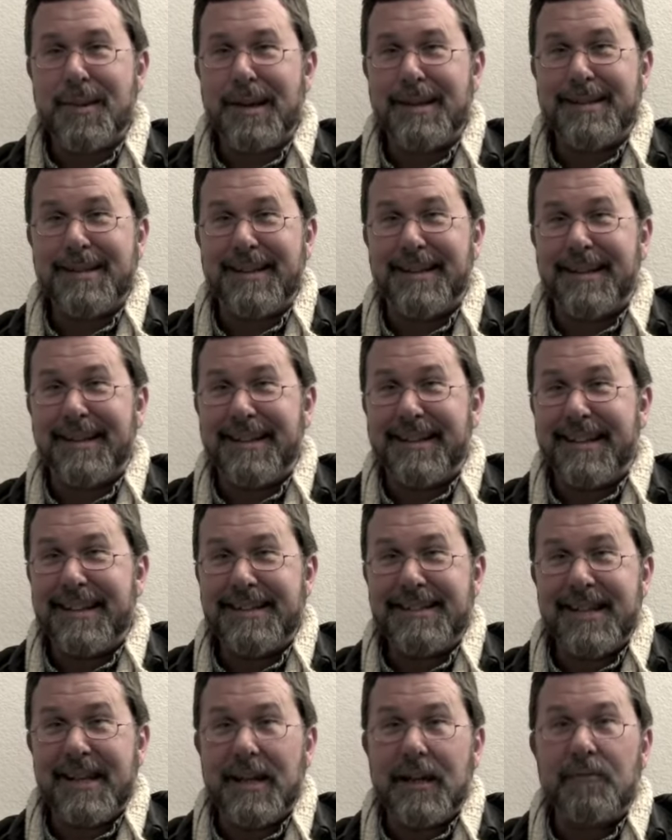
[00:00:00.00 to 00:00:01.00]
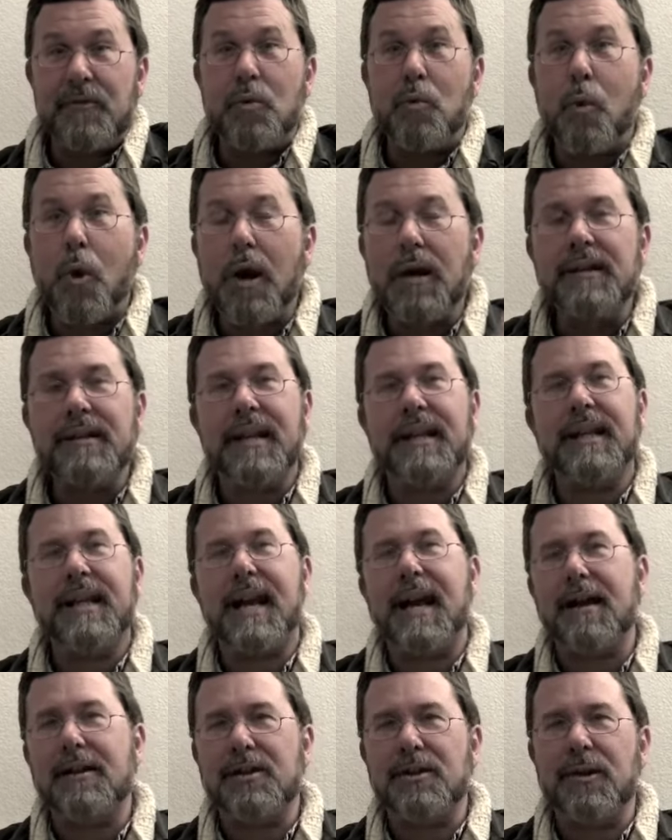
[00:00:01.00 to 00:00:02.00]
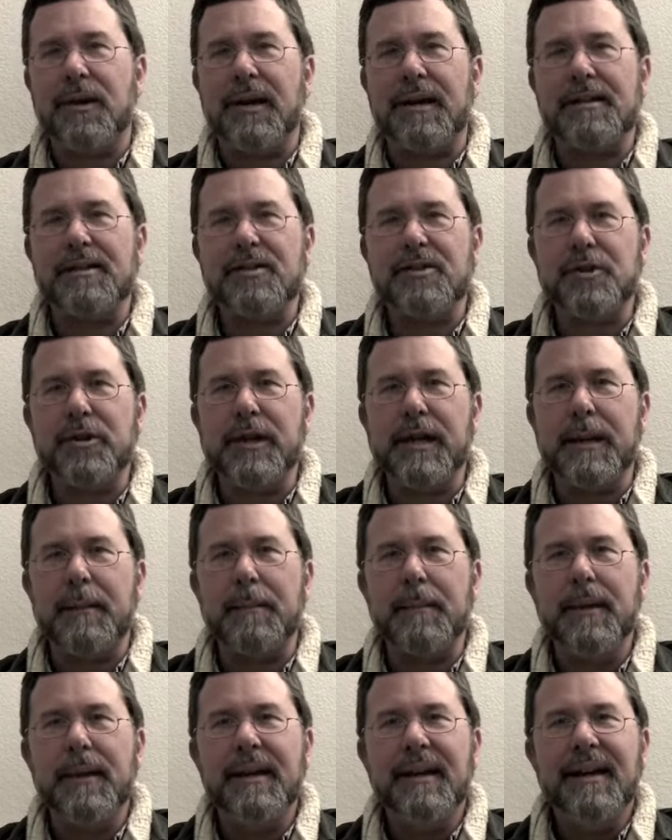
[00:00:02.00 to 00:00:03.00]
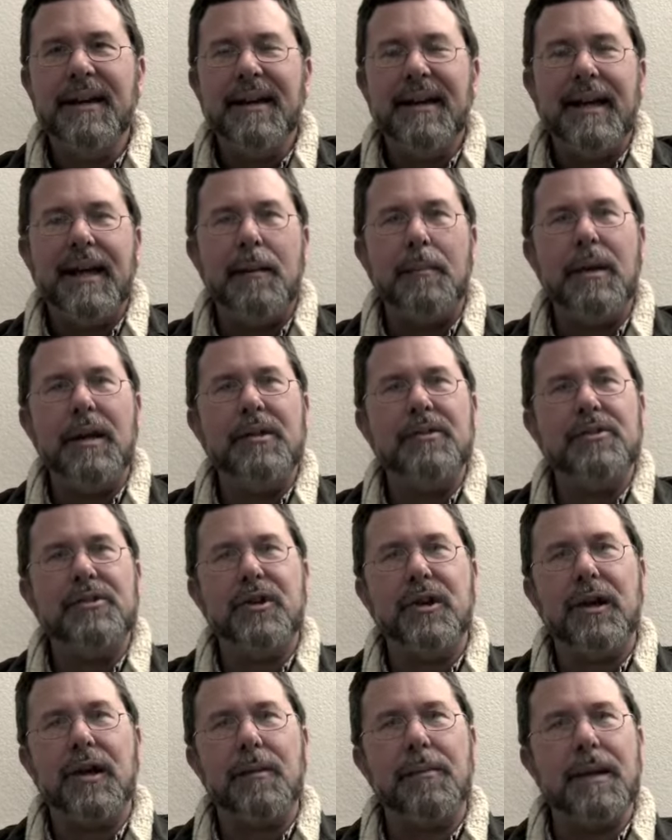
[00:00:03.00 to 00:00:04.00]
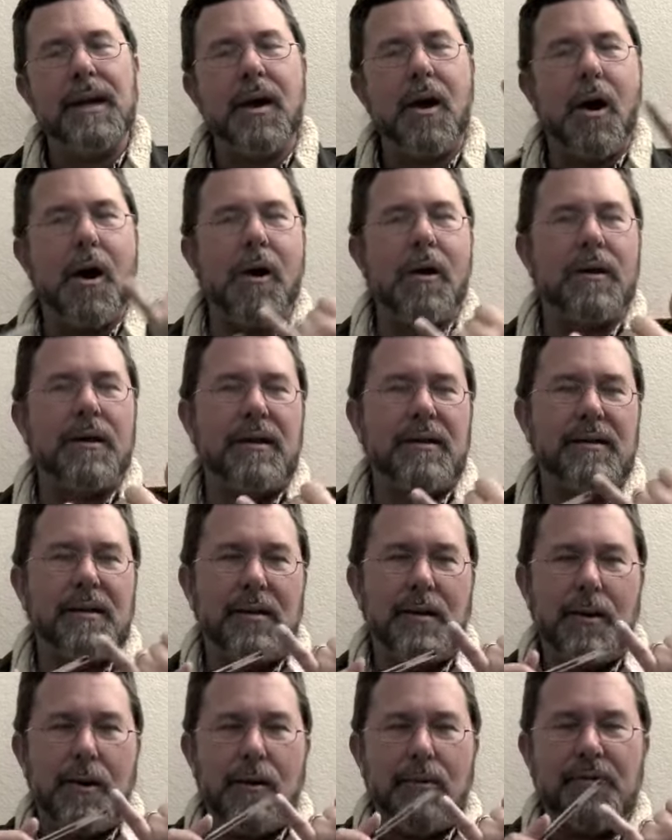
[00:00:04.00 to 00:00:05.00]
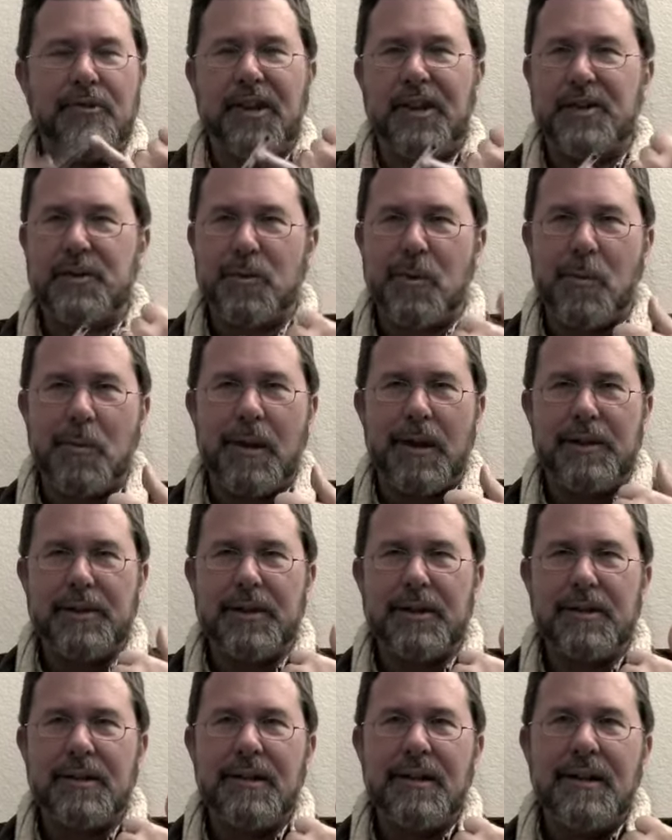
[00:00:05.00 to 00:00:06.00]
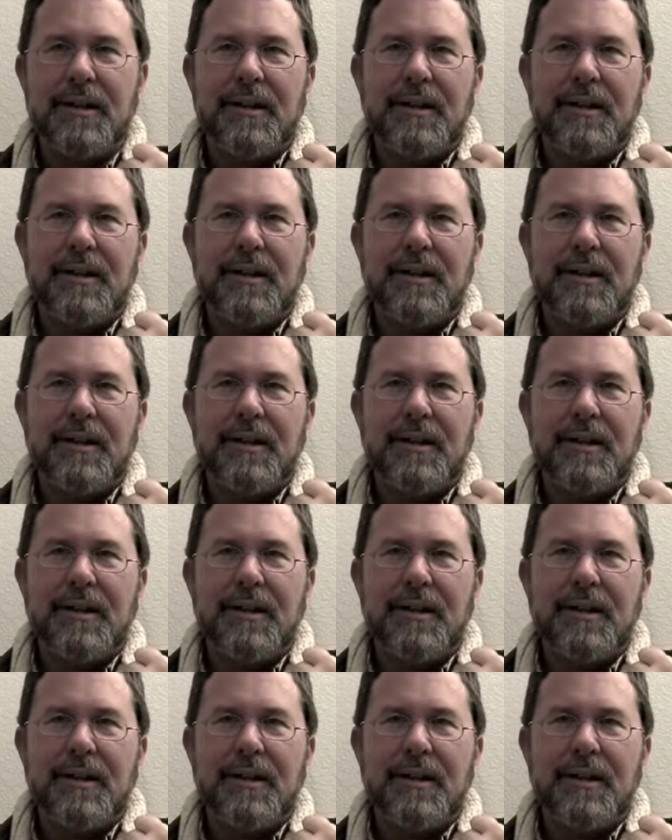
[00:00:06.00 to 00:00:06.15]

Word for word: Basically, it's like if you want to take that out to an extreme, it means you're gonna be all into your own sensual pleasure.